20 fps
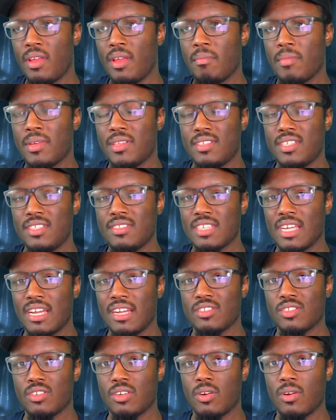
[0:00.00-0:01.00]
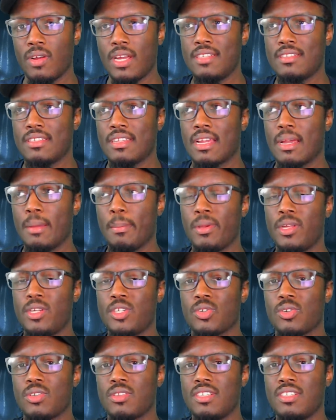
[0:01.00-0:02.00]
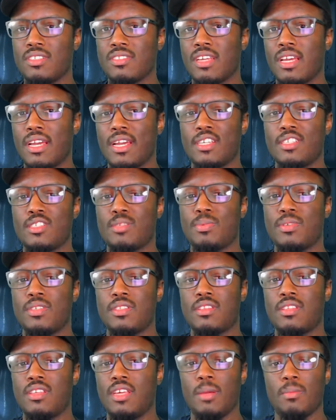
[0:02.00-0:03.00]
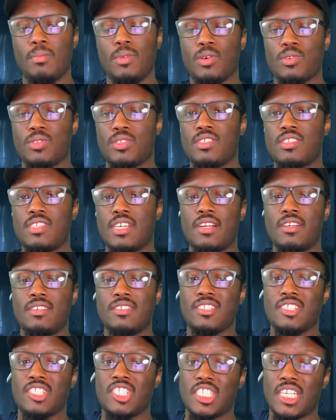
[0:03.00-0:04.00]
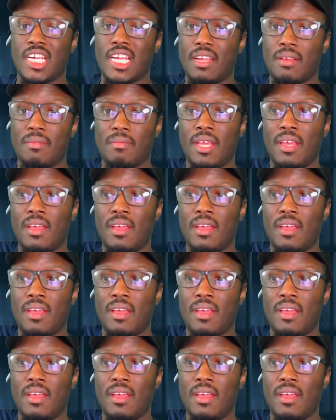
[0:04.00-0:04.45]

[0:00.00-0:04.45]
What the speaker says: But these guys are crazy. Like I'm pretty sure these guys put the Hypnosis Tyrant to shame.